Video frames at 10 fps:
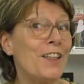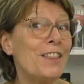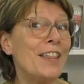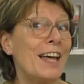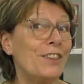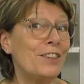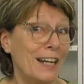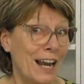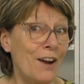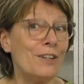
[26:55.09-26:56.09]
that the
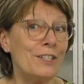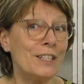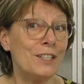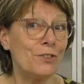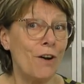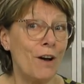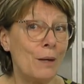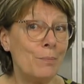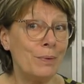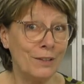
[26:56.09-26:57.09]
Clarity
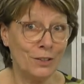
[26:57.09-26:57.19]
Tribe,